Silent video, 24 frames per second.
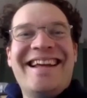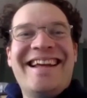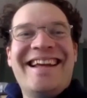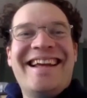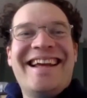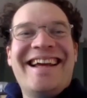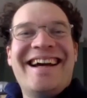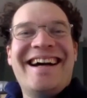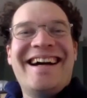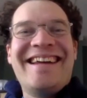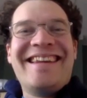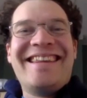
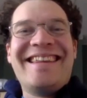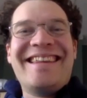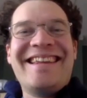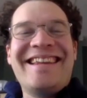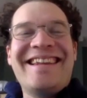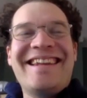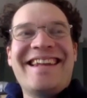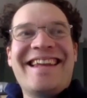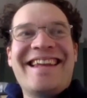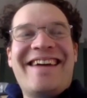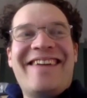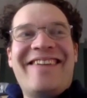I think
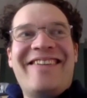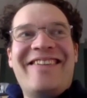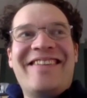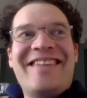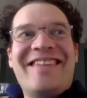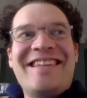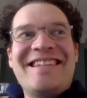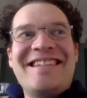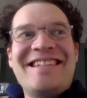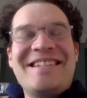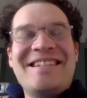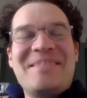now
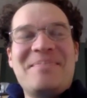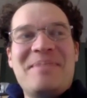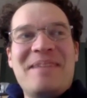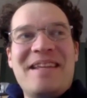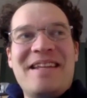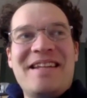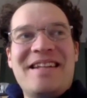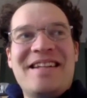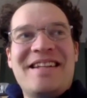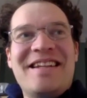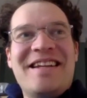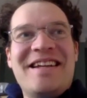this has
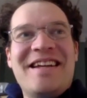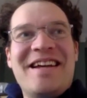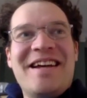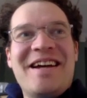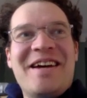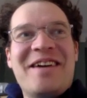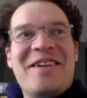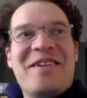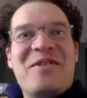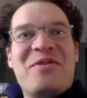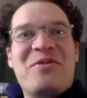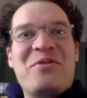been
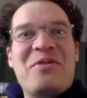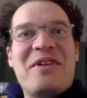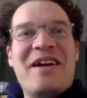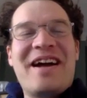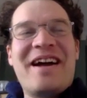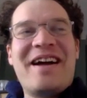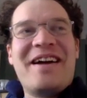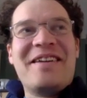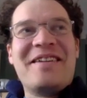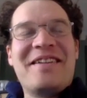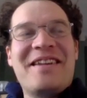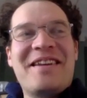a
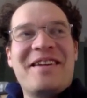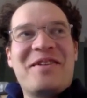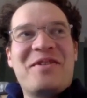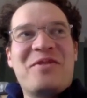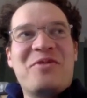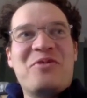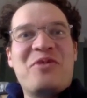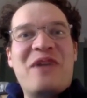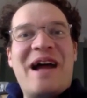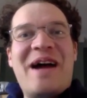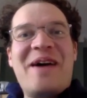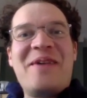
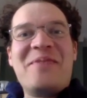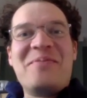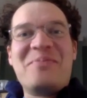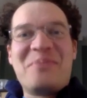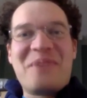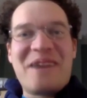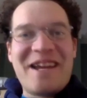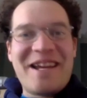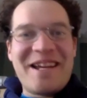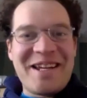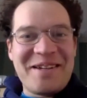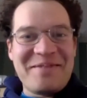
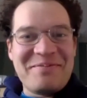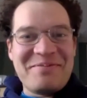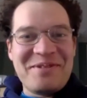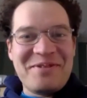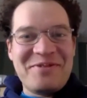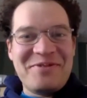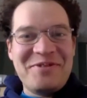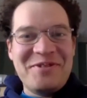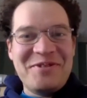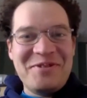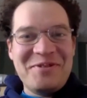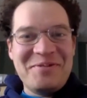groundbreaking
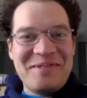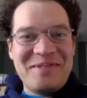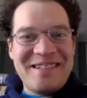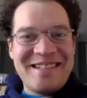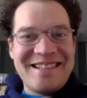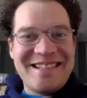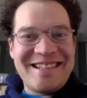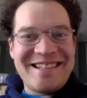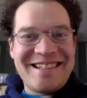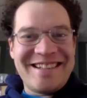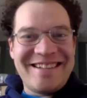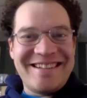
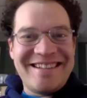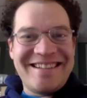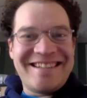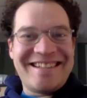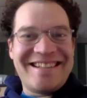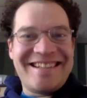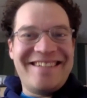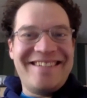performance. So